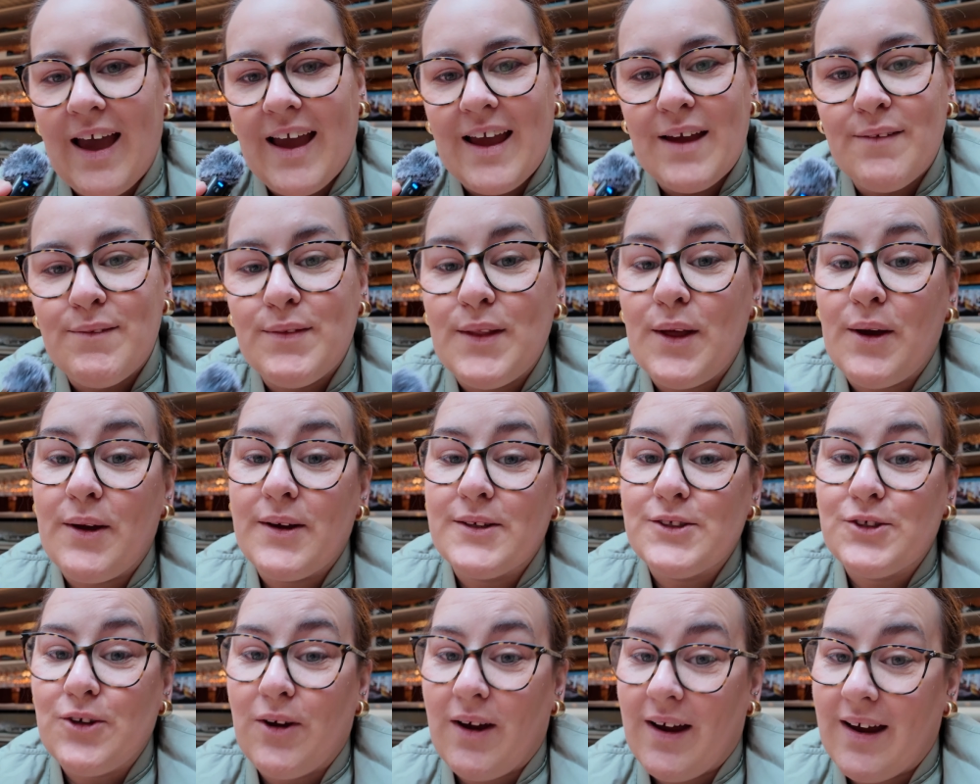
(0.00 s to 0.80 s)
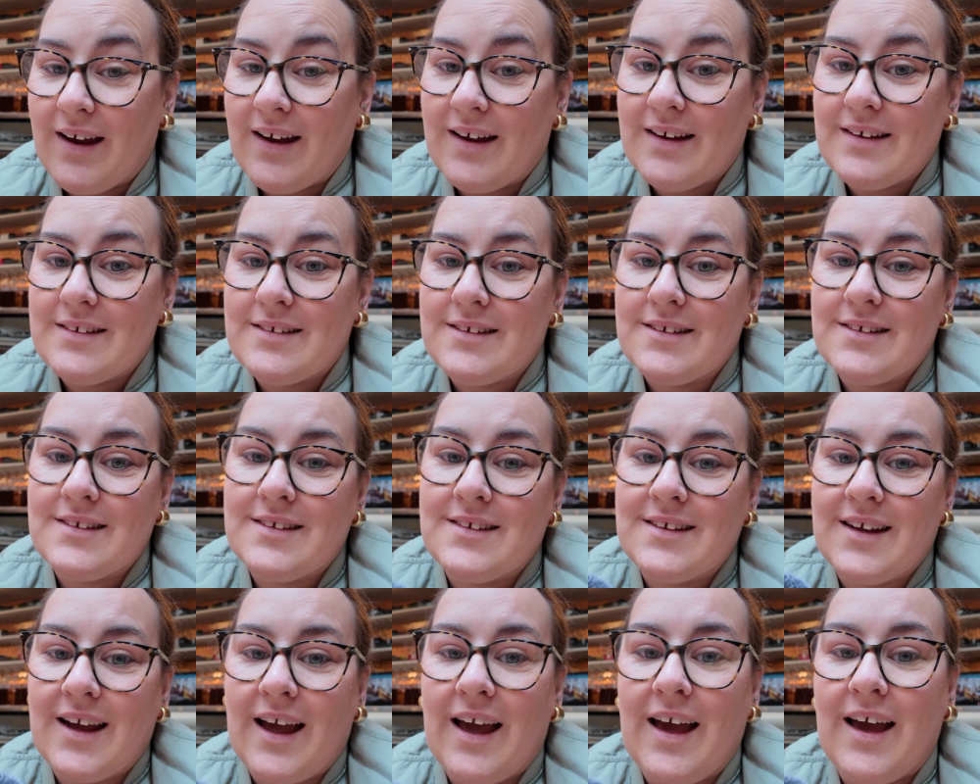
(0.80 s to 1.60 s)
Even though I tried
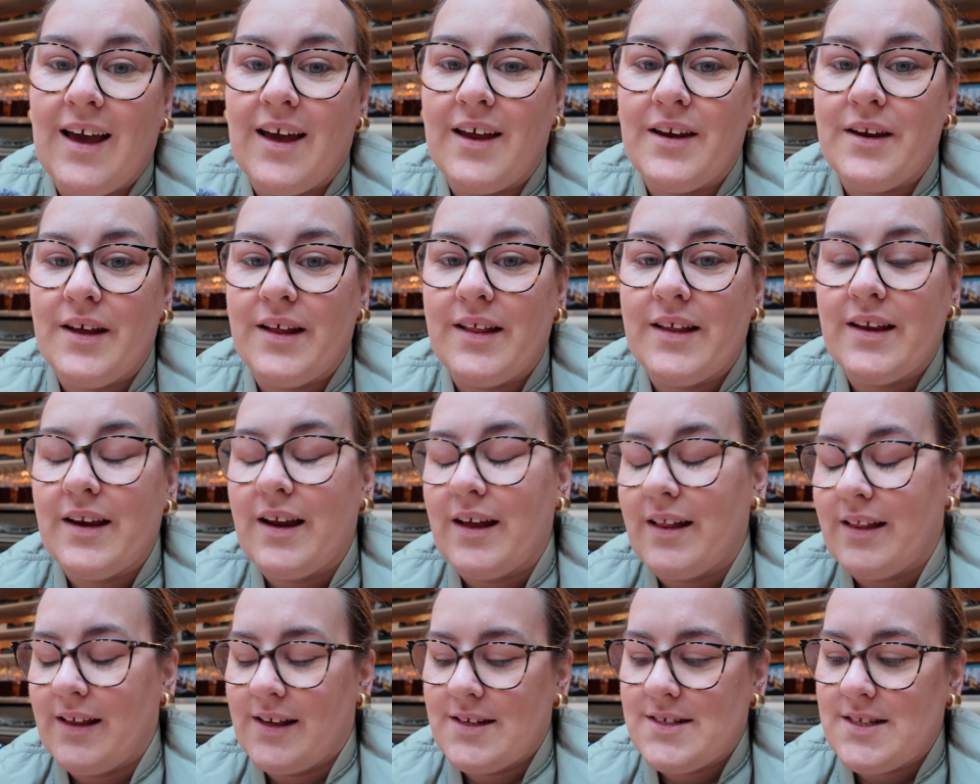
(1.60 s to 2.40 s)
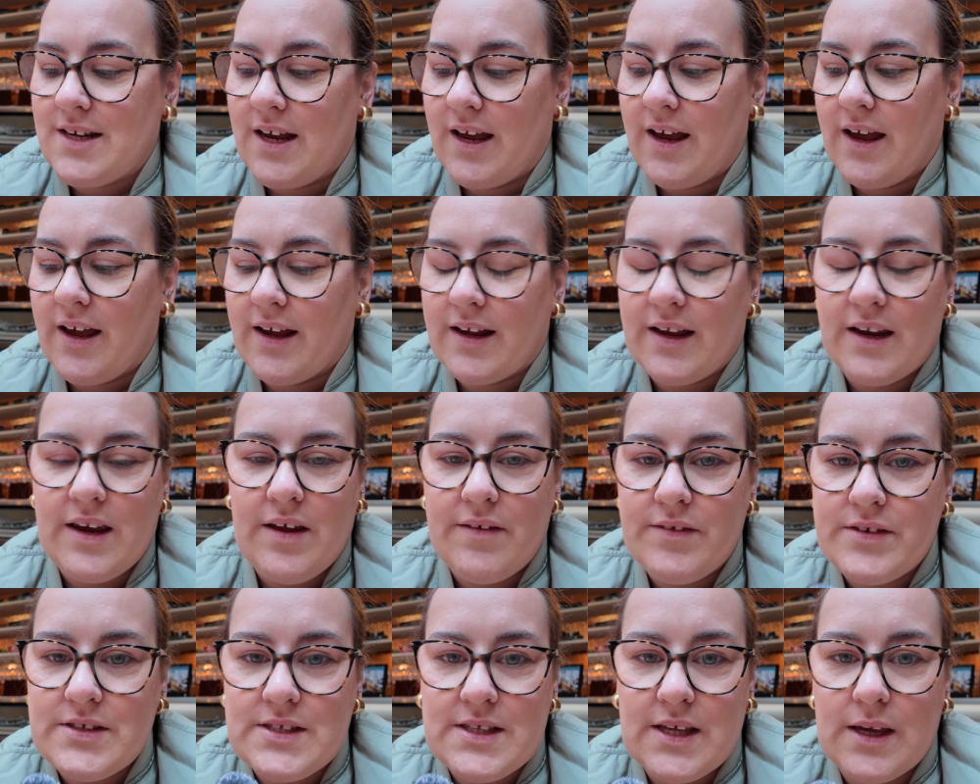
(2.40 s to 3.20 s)
to get an early night last night, I can
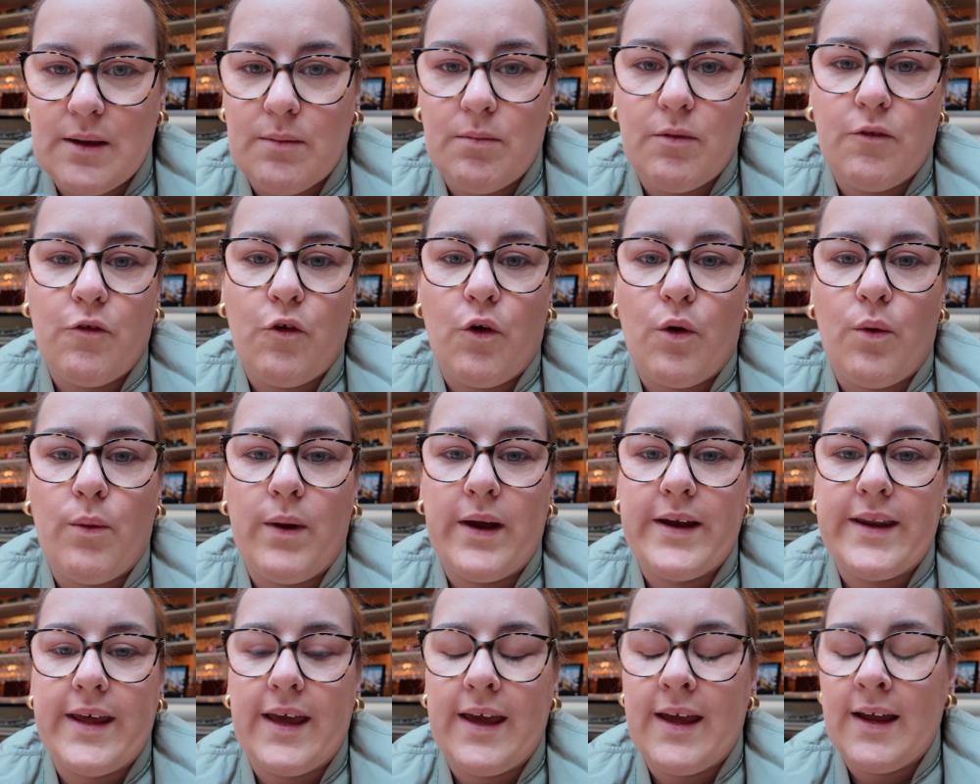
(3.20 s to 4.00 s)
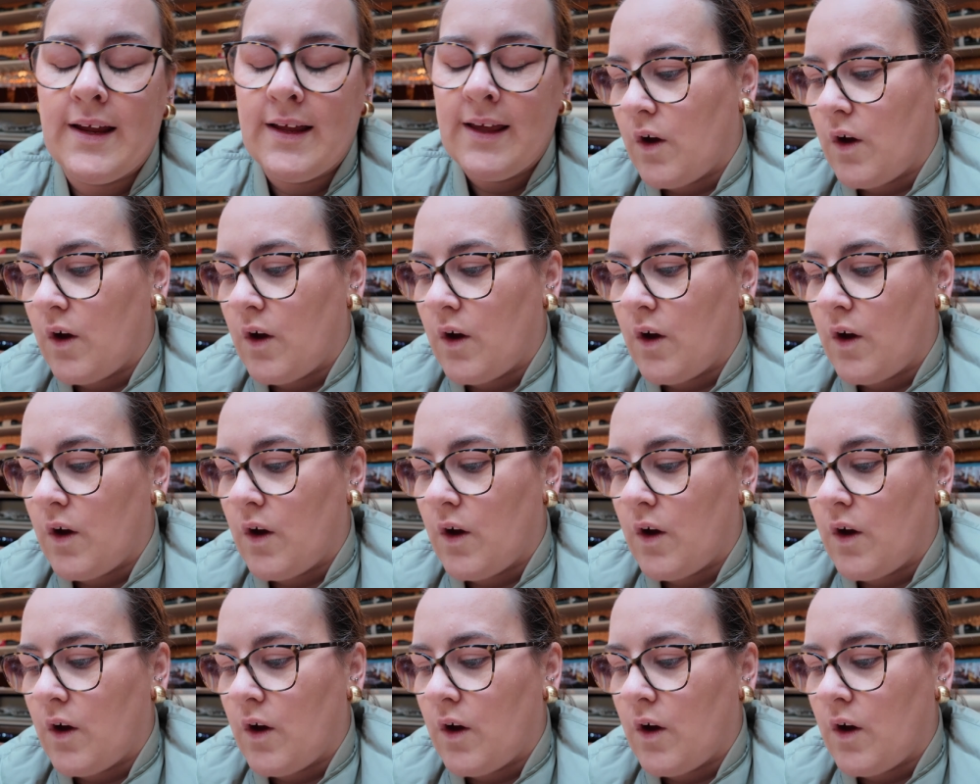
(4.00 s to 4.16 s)
never sleep before a wedding.